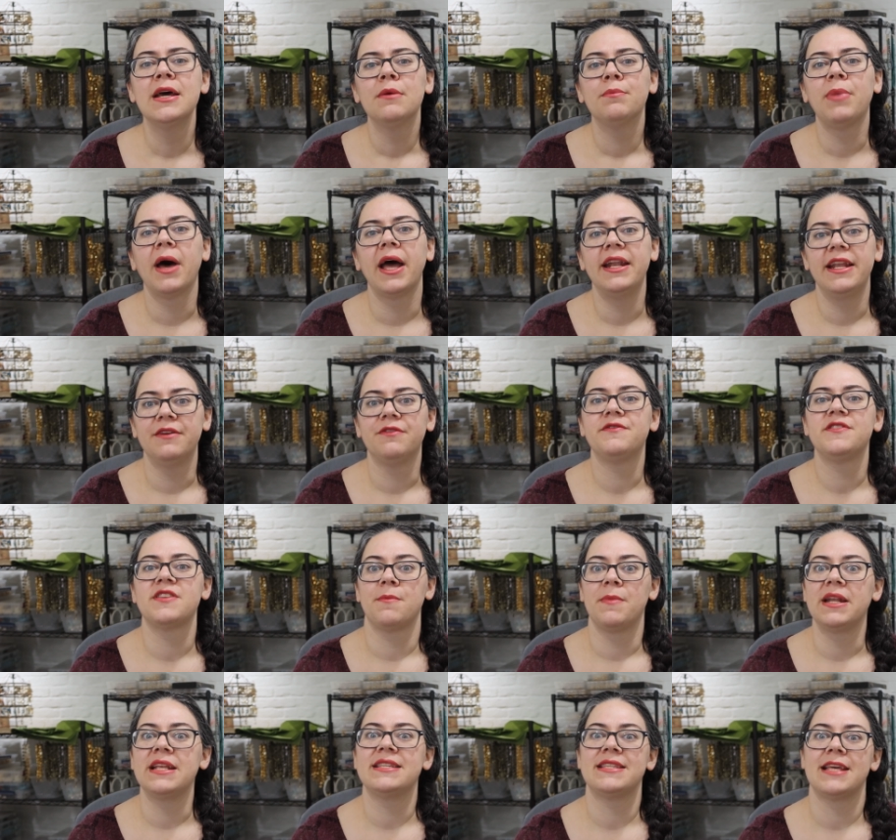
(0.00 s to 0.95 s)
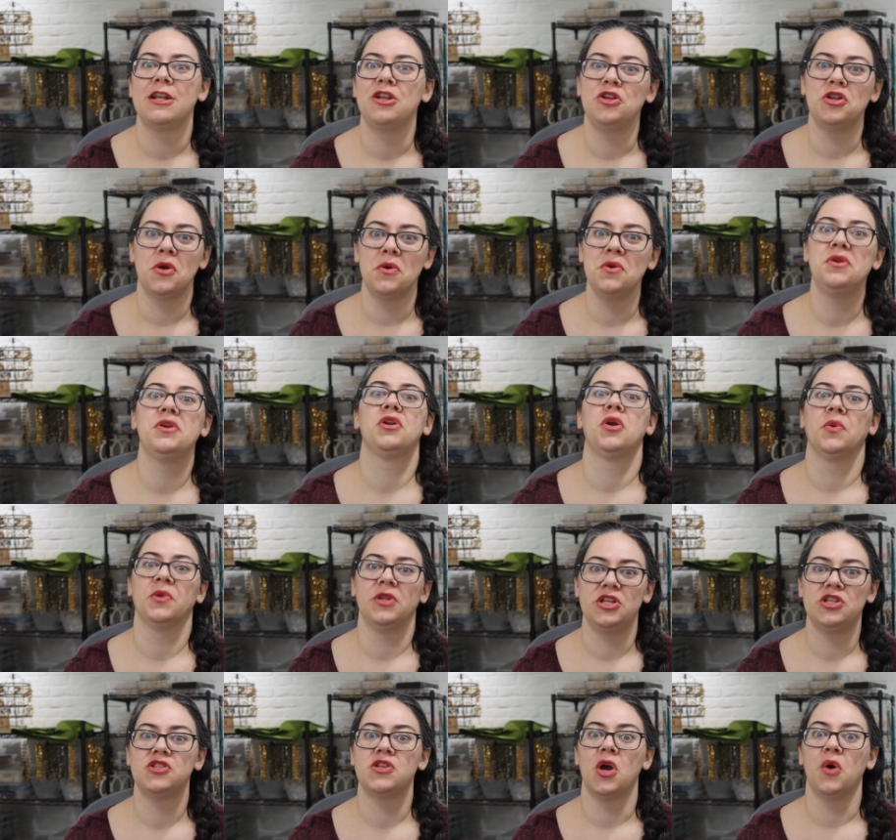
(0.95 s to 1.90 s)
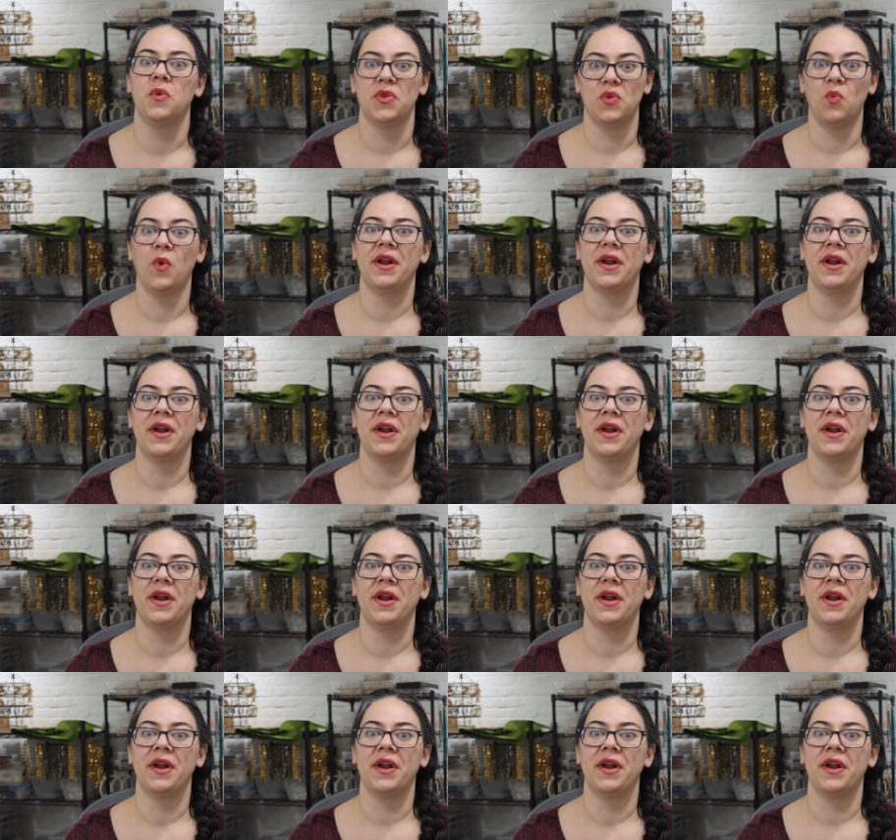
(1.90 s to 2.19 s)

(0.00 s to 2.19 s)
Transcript: but if somebody said, you know, you could only sew with